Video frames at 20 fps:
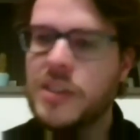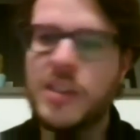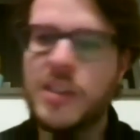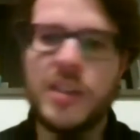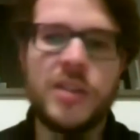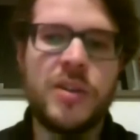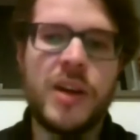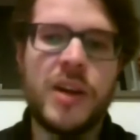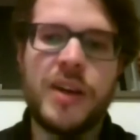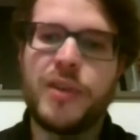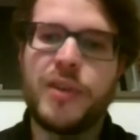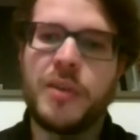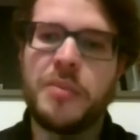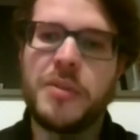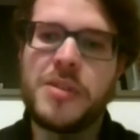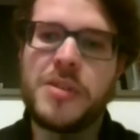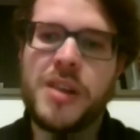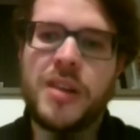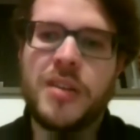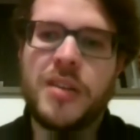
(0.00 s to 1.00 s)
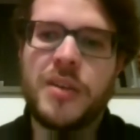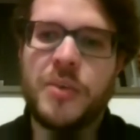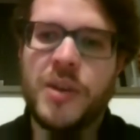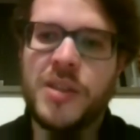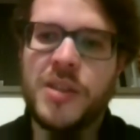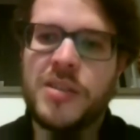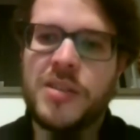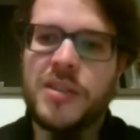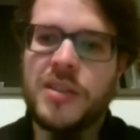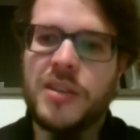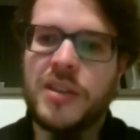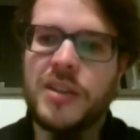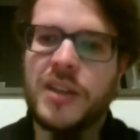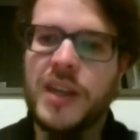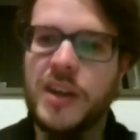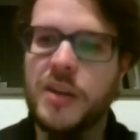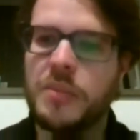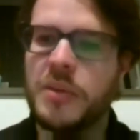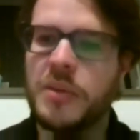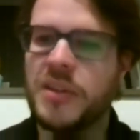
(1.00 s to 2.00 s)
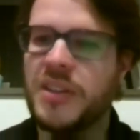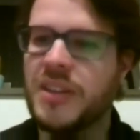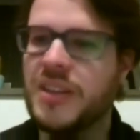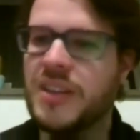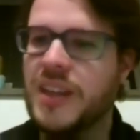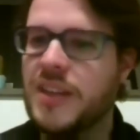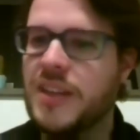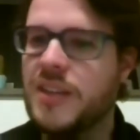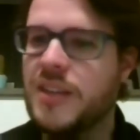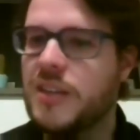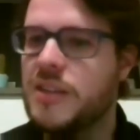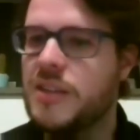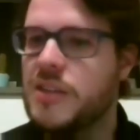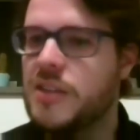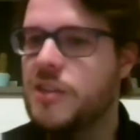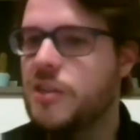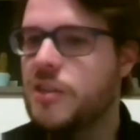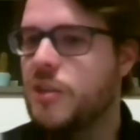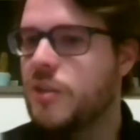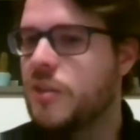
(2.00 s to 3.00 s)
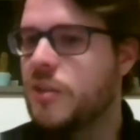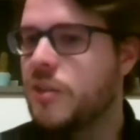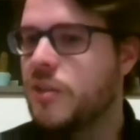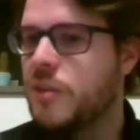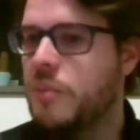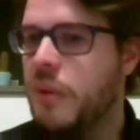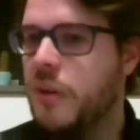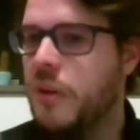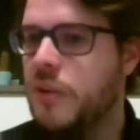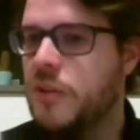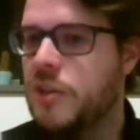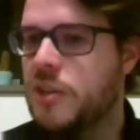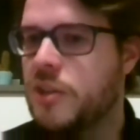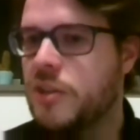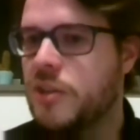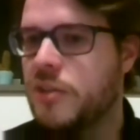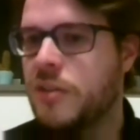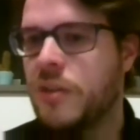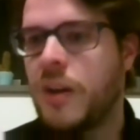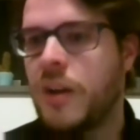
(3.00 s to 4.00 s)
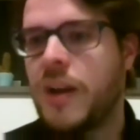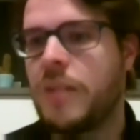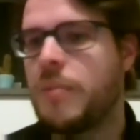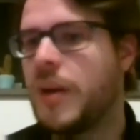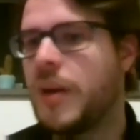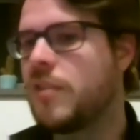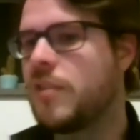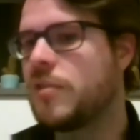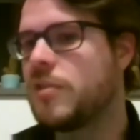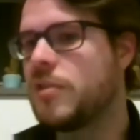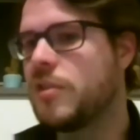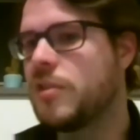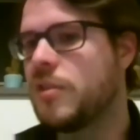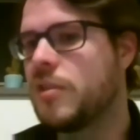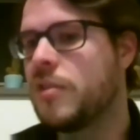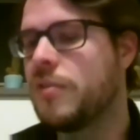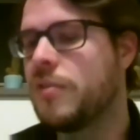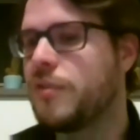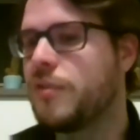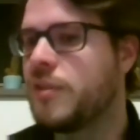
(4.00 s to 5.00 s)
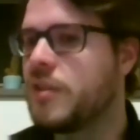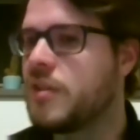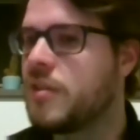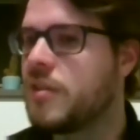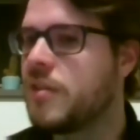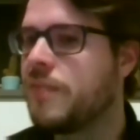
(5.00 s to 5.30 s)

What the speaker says: Then you have obviously the ones that care about the data that is stored on the blockchain, you know, like Microsoft and